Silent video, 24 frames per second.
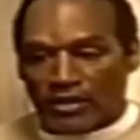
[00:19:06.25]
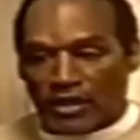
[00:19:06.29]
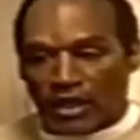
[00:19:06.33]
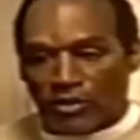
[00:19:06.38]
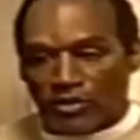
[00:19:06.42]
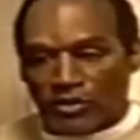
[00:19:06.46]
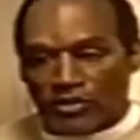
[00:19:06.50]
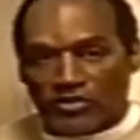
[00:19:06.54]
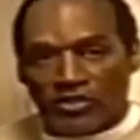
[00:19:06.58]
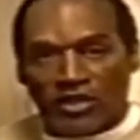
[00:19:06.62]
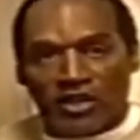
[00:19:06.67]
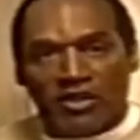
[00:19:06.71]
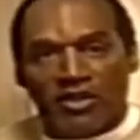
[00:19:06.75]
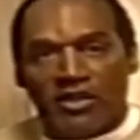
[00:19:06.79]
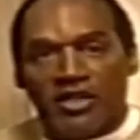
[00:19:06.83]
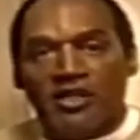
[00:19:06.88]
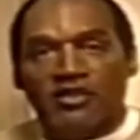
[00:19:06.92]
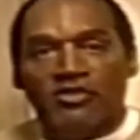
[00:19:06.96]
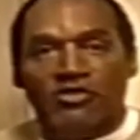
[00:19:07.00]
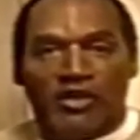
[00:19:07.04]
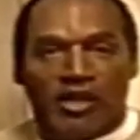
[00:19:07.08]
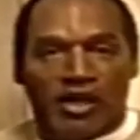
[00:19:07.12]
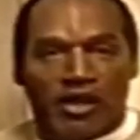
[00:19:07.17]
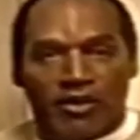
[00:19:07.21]
out that it was in
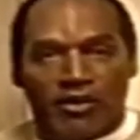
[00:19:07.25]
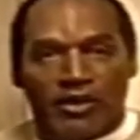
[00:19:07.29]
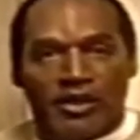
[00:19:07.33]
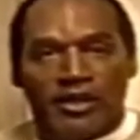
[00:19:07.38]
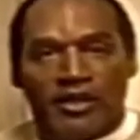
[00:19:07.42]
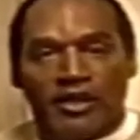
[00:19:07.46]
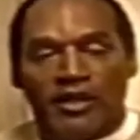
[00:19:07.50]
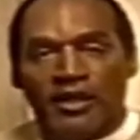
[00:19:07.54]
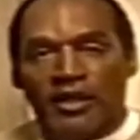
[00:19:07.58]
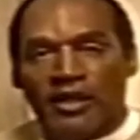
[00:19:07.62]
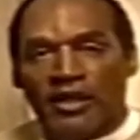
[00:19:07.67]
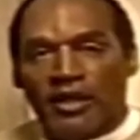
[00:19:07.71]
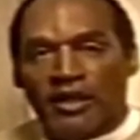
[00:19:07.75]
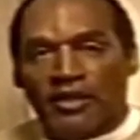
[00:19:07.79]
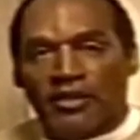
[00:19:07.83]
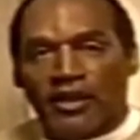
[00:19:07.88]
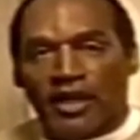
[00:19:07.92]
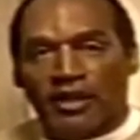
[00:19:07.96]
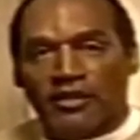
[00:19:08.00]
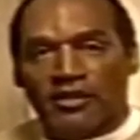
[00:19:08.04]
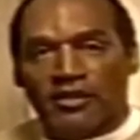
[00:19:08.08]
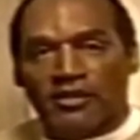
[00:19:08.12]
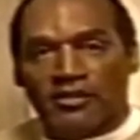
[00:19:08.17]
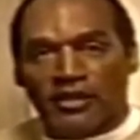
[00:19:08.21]
this area
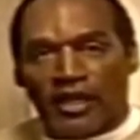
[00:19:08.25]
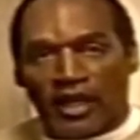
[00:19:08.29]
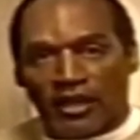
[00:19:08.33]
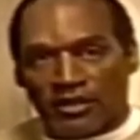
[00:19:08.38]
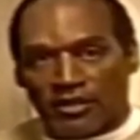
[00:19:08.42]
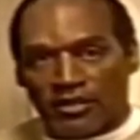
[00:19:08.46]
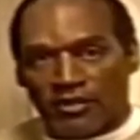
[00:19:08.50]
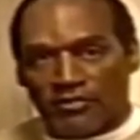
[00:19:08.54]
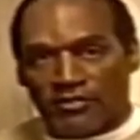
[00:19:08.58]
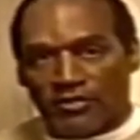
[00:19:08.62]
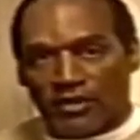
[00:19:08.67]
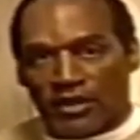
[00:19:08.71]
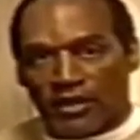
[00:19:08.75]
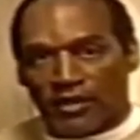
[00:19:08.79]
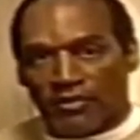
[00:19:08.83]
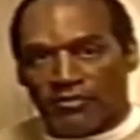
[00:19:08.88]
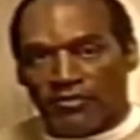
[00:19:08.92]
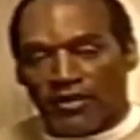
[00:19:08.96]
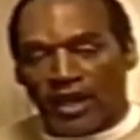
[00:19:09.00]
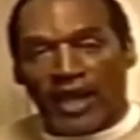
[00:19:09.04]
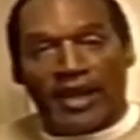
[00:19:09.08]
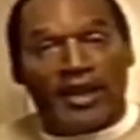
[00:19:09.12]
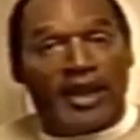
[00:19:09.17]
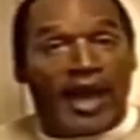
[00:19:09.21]
that Detective
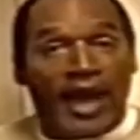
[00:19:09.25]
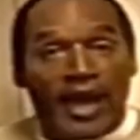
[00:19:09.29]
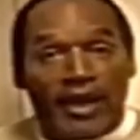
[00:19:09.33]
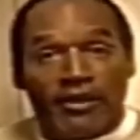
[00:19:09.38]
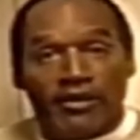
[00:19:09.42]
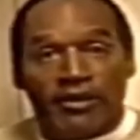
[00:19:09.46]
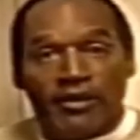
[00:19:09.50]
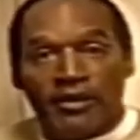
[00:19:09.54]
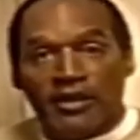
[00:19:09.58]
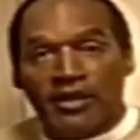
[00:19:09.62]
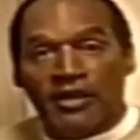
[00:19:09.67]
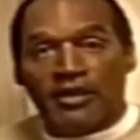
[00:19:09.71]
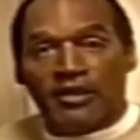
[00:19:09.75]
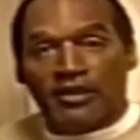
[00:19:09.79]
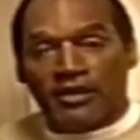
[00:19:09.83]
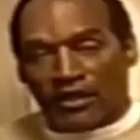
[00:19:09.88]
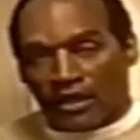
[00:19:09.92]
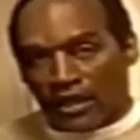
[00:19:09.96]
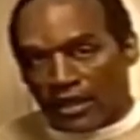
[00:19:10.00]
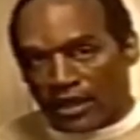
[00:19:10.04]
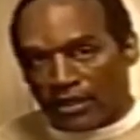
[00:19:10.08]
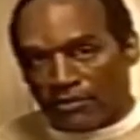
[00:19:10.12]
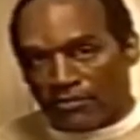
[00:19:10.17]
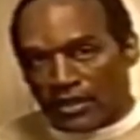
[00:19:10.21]
Van Adder
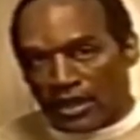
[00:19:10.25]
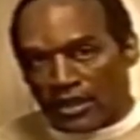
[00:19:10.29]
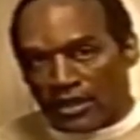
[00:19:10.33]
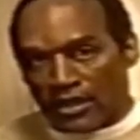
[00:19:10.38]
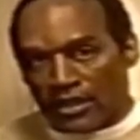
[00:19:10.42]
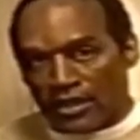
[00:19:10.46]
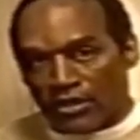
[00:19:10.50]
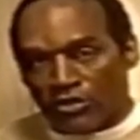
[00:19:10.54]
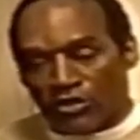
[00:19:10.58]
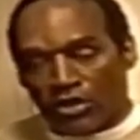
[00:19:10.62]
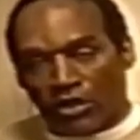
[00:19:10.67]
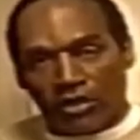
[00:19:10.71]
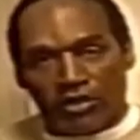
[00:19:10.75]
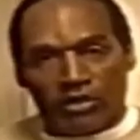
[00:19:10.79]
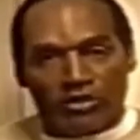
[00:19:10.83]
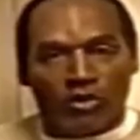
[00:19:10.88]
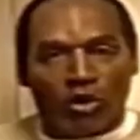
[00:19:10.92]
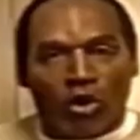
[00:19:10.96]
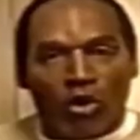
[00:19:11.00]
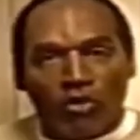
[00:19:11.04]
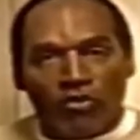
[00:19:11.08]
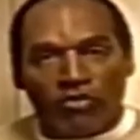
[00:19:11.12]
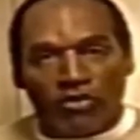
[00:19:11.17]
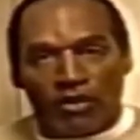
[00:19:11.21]
claimed that he
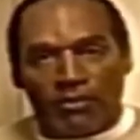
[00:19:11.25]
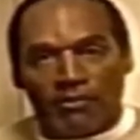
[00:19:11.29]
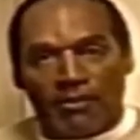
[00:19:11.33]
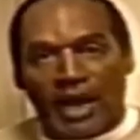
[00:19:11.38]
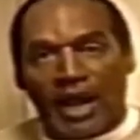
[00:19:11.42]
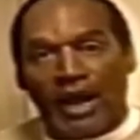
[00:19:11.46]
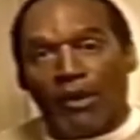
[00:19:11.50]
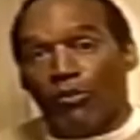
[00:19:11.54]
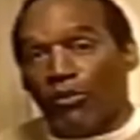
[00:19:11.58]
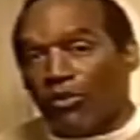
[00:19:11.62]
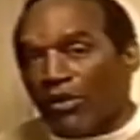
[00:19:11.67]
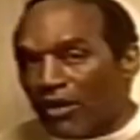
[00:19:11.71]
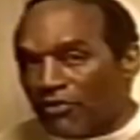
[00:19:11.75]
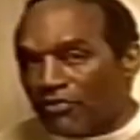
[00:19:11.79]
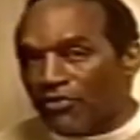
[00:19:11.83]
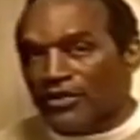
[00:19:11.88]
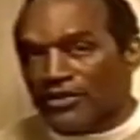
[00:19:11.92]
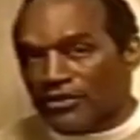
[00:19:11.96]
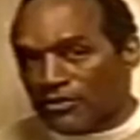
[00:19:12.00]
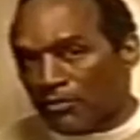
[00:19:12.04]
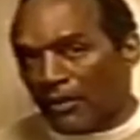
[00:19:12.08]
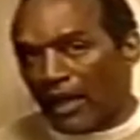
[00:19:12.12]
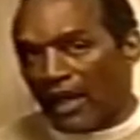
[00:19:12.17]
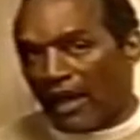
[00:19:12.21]
turned over my
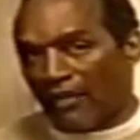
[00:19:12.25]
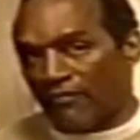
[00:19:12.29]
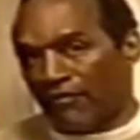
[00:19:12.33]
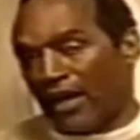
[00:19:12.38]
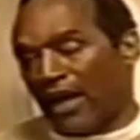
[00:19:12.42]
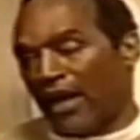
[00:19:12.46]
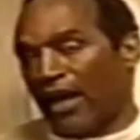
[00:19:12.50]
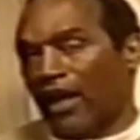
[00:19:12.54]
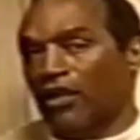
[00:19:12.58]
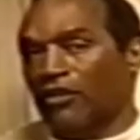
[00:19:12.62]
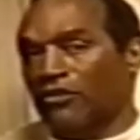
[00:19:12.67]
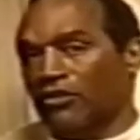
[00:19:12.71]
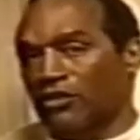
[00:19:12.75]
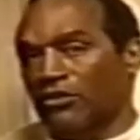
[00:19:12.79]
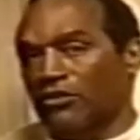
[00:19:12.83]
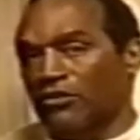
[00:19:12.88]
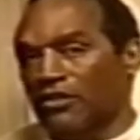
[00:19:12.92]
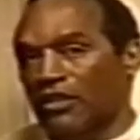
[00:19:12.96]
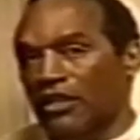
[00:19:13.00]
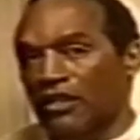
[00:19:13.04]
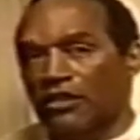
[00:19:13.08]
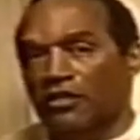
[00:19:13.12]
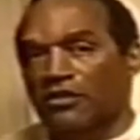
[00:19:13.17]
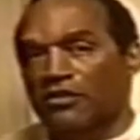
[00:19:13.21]
reference vial to
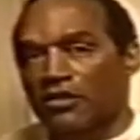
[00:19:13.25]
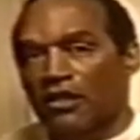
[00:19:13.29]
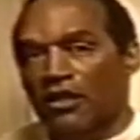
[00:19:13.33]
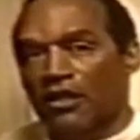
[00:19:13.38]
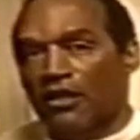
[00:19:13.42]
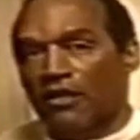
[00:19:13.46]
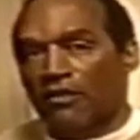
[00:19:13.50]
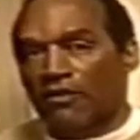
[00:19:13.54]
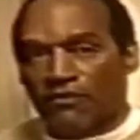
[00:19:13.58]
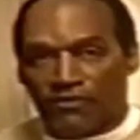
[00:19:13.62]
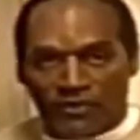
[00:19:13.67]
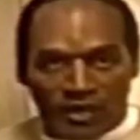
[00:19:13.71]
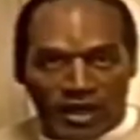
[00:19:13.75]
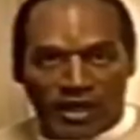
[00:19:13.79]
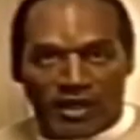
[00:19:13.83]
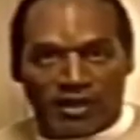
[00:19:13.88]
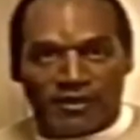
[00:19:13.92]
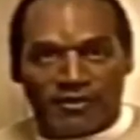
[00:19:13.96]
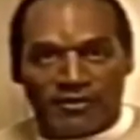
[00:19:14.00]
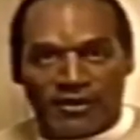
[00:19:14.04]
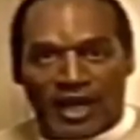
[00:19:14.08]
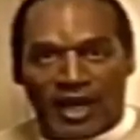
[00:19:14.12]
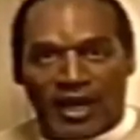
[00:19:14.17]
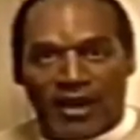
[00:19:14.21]
Dennis
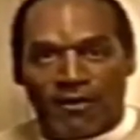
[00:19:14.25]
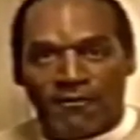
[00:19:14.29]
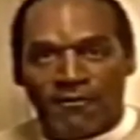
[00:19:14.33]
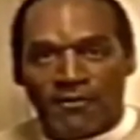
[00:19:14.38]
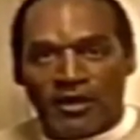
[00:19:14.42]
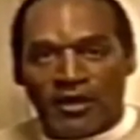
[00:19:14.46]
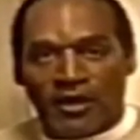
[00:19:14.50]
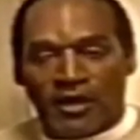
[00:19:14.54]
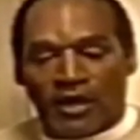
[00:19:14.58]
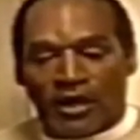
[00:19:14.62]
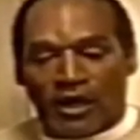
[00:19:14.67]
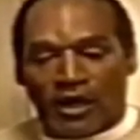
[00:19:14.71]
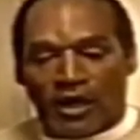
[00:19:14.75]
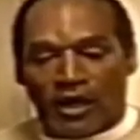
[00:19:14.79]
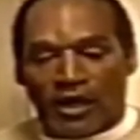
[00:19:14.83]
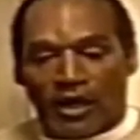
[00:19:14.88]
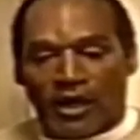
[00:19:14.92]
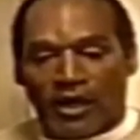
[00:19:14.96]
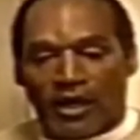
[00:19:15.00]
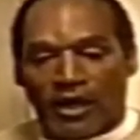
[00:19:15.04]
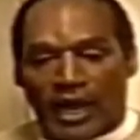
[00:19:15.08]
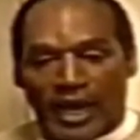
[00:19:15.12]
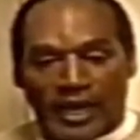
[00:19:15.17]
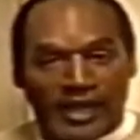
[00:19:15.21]
Fung. Now,
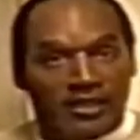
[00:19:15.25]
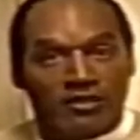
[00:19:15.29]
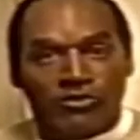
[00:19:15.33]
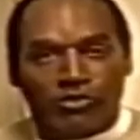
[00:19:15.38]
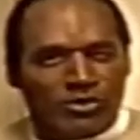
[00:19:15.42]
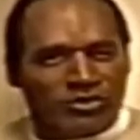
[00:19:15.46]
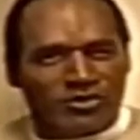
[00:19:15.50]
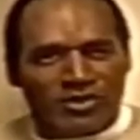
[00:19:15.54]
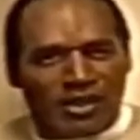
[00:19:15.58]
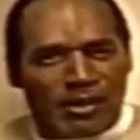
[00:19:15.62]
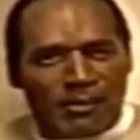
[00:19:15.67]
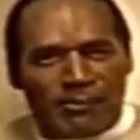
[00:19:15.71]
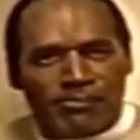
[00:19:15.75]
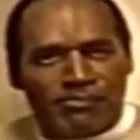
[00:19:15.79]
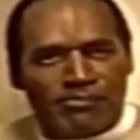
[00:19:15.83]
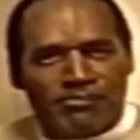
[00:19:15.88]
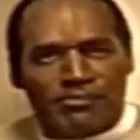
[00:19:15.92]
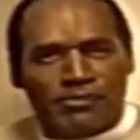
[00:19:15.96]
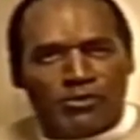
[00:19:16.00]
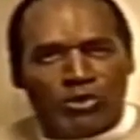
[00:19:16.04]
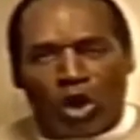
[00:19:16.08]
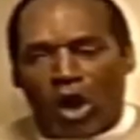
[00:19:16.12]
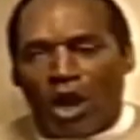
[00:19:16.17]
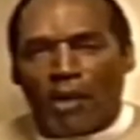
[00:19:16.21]
I guess it was in a
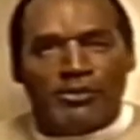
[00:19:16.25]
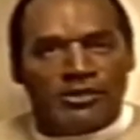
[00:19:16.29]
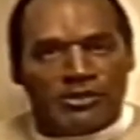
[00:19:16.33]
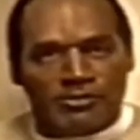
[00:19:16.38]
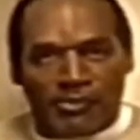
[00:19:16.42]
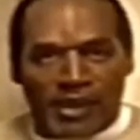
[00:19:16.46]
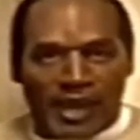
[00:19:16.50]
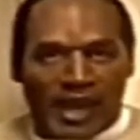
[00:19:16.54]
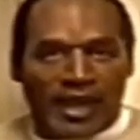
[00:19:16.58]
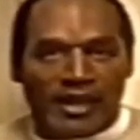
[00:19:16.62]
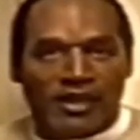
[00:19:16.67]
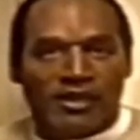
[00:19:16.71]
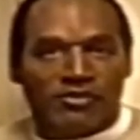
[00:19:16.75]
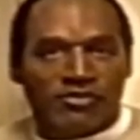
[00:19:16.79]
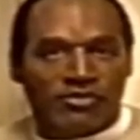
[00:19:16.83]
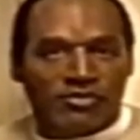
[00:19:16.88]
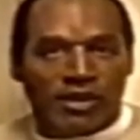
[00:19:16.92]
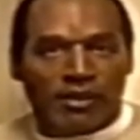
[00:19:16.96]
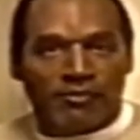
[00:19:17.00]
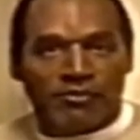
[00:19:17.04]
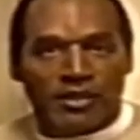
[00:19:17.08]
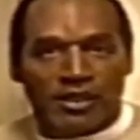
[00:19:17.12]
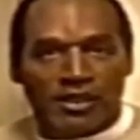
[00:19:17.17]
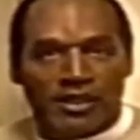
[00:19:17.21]
garbage bag or
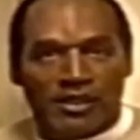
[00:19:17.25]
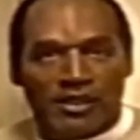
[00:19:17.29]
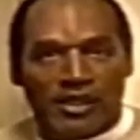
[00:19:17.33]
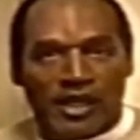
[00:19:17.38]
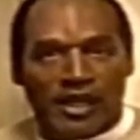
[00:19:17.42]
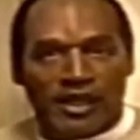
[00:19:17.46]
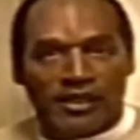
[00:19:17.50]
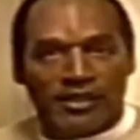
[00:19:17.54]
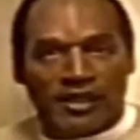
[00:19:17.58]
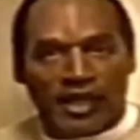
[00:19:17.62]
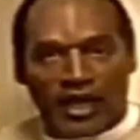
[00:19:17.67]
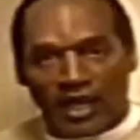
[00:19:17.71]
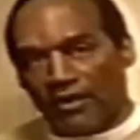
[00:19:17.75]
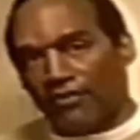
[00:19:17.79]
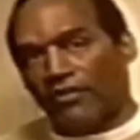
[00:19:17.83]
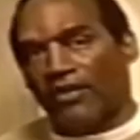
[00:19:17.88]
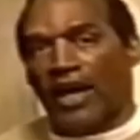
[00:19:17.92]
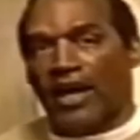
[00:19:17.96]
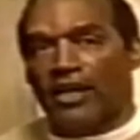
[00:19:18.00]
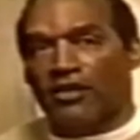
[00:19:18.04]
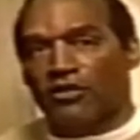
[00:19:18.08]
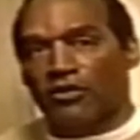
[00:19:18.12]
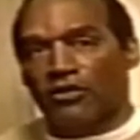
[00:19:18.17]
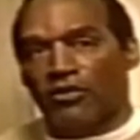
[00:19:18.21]
something, and they gave
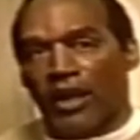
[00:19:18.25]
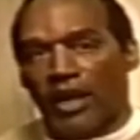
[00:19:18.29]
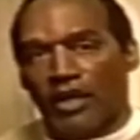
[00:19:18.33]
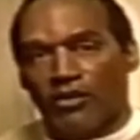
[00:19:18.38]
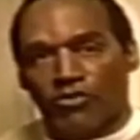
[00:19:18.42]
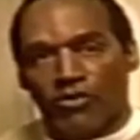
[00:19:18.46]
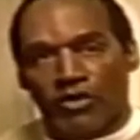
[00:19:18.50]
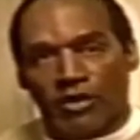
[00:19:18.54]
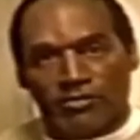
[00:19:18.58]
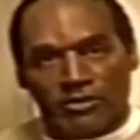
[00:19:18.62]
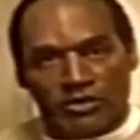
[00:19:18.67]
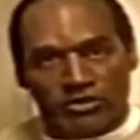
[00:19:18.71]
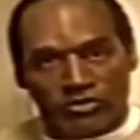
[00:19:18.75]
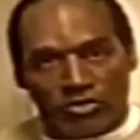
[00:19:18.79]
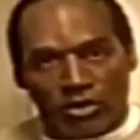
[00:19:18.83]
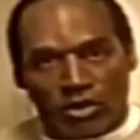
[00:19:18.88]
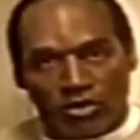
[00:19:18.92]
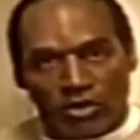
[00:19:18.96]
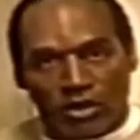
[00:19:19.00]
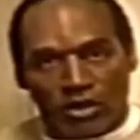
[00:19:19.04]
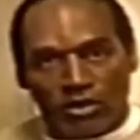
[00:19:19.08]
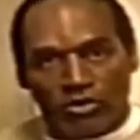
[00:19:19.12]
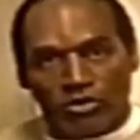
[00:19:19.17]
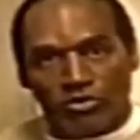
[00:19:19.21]
that to Andrea
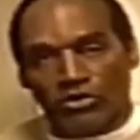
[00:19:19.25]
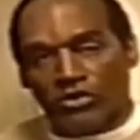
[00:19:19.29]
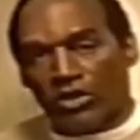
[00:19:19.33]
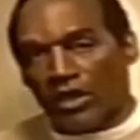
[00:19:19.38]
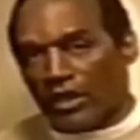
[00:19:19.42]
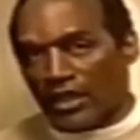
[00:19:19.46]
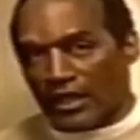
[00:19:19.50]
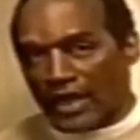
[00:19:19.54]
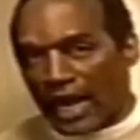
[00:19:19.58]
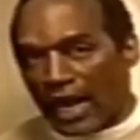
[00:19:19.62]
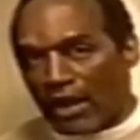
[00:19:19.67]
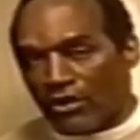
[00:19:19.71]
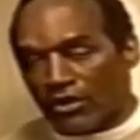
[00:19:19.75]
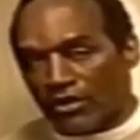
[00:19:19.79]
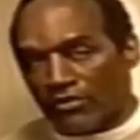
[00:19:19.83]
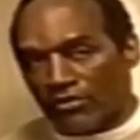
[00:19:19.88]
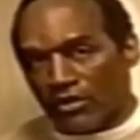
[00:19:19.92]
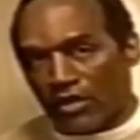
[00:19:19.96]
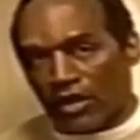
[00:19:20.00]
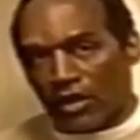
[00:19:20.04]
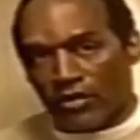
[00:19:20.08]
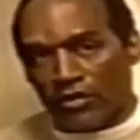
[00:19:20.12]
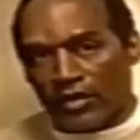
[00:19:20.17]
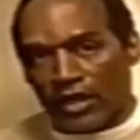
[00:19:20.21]
Mazzola, who took it out
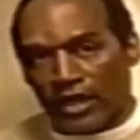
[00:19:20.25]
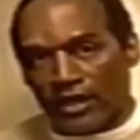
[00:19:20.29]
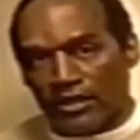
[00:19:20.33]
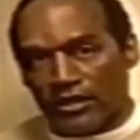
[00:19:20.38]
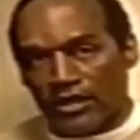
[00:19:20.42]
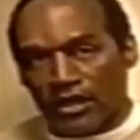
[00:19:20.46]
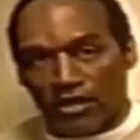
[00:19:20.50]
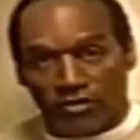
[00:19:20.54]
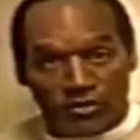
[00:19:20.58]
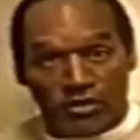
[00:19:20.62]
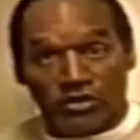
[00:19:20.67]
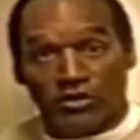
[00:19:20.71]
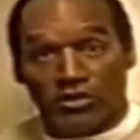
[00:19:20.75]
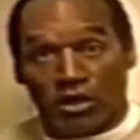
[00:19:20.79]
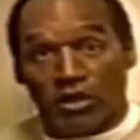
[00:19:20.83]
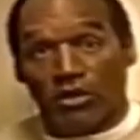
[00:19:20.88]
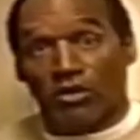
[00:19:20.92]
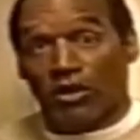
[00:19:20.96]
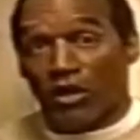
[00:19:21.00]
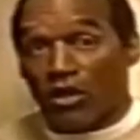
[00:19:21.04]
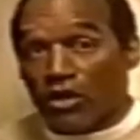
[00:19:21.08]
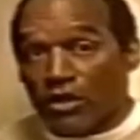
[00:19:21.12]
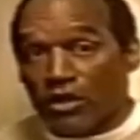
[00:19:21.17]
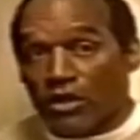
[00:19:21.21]
even though they never
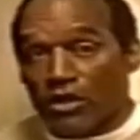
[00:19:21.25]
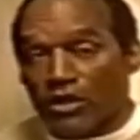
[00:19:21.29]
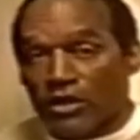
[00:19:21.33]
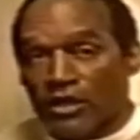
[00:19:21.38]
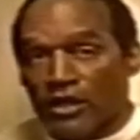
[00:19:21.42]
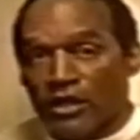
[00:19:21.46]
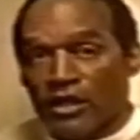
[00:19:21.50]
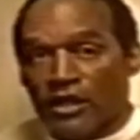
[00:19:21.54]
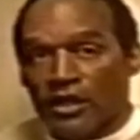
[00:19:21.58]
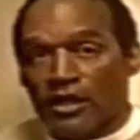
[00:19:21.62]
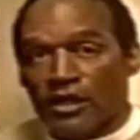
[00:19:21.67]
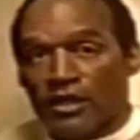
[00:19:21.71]
told her